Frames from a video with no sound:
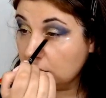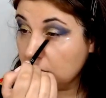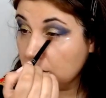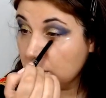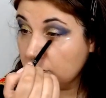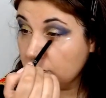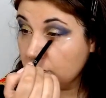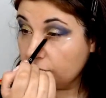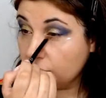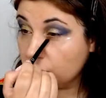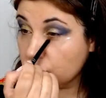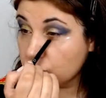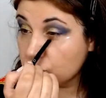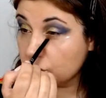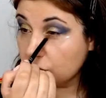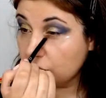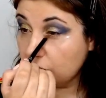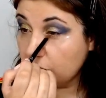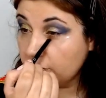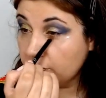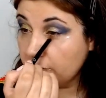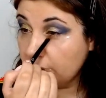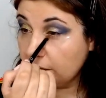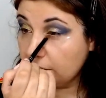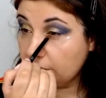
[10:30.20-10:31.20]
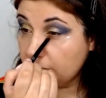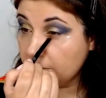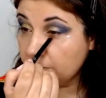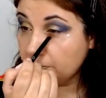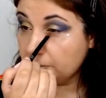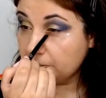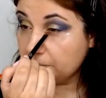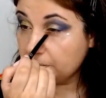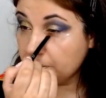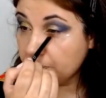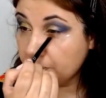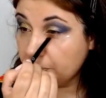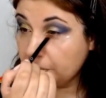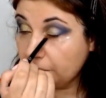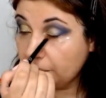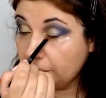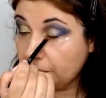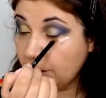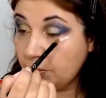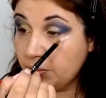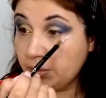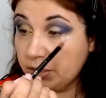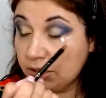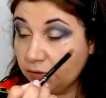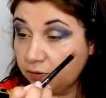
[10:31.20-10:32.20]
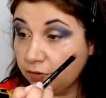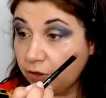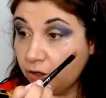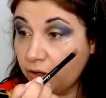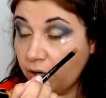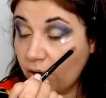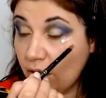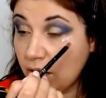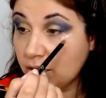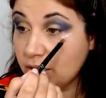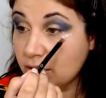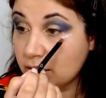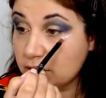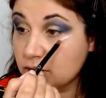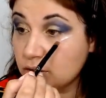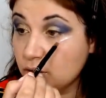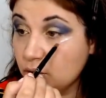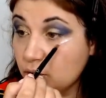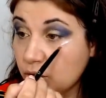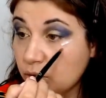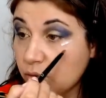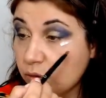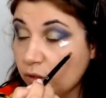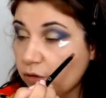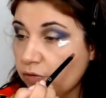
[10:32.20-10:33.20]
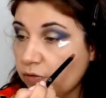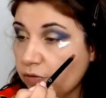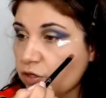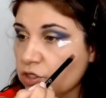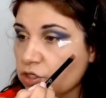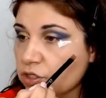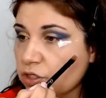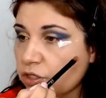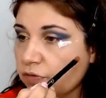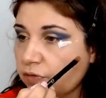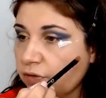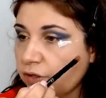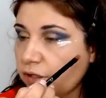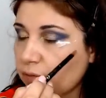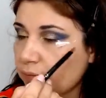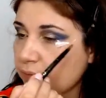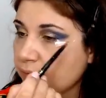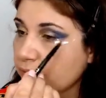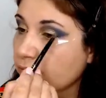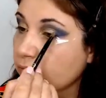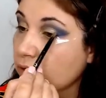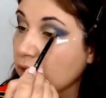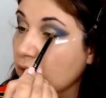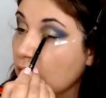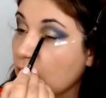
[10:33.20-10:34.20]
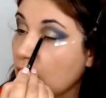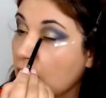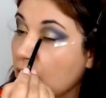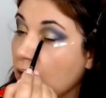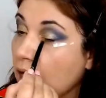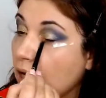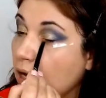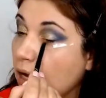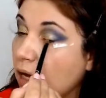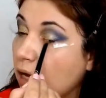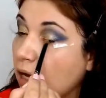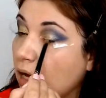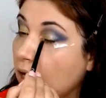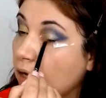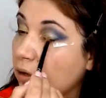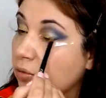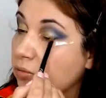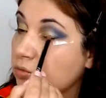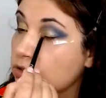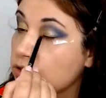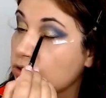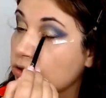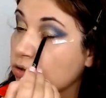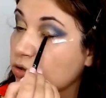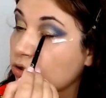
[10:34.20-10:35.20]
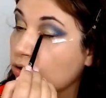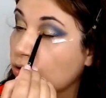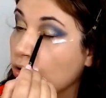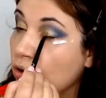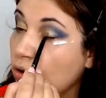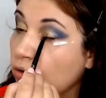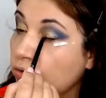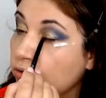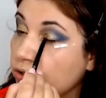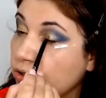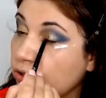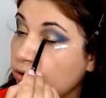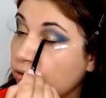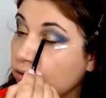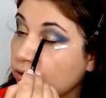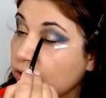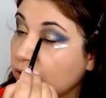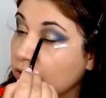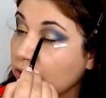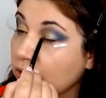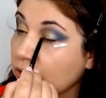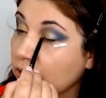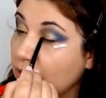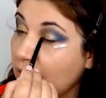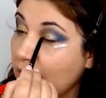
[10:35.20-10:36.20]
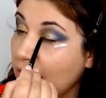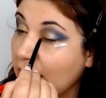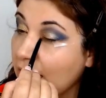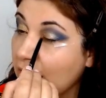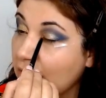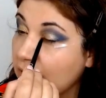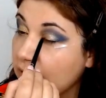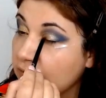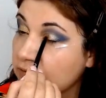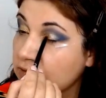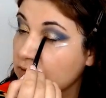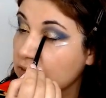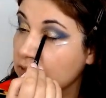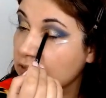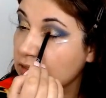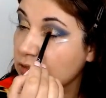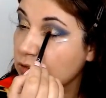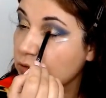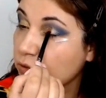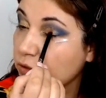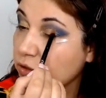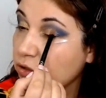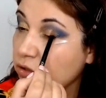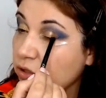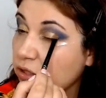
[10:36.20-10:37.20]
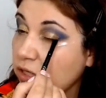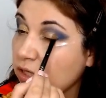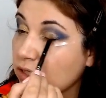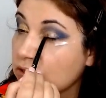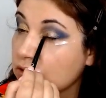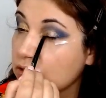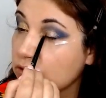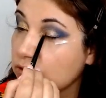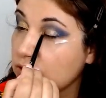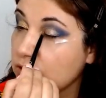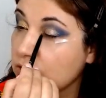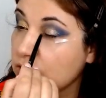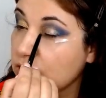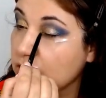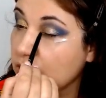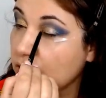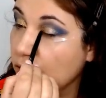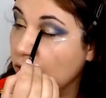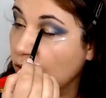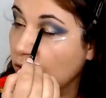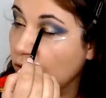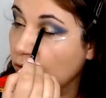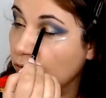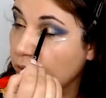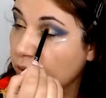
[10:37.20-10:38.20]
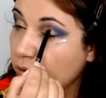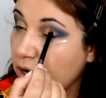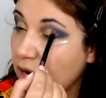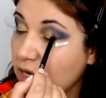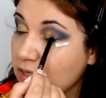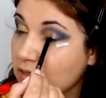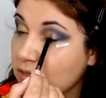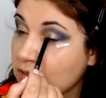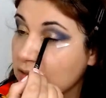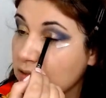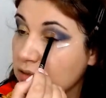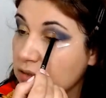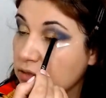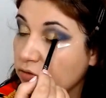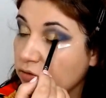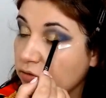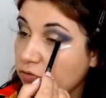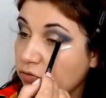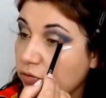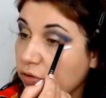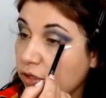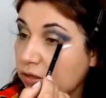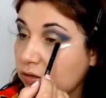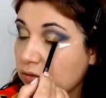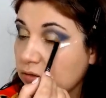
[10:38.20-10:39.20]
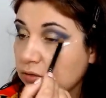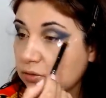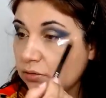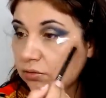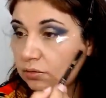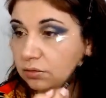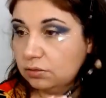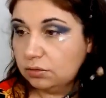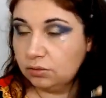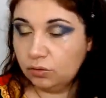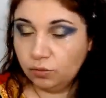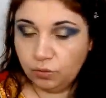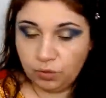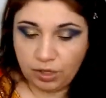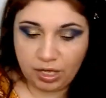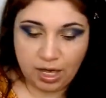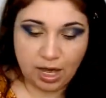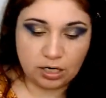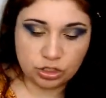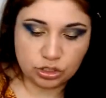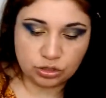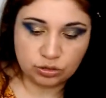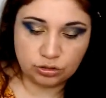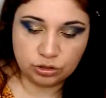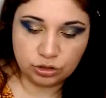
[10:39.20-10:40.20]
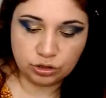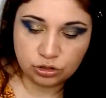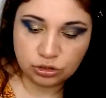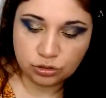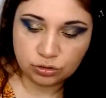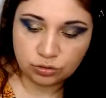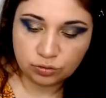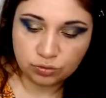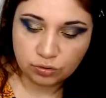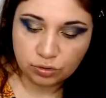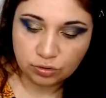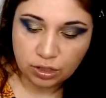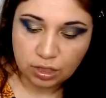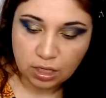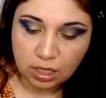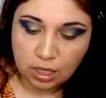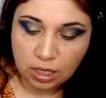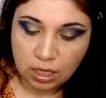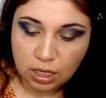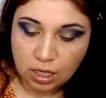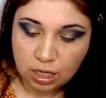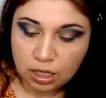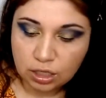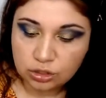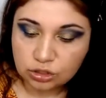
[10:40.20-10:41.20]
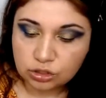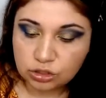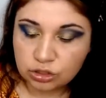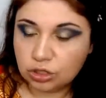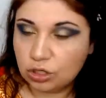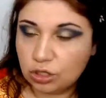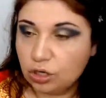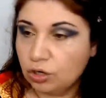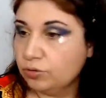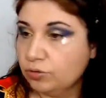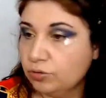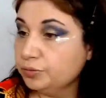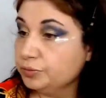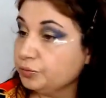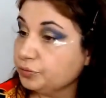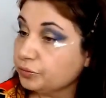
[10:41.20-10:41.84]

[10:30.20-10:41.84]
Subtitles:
version of it. Believe it or not, that's all quick version of it. So the only on the lives is when you get to see the whole process of what we actually do. So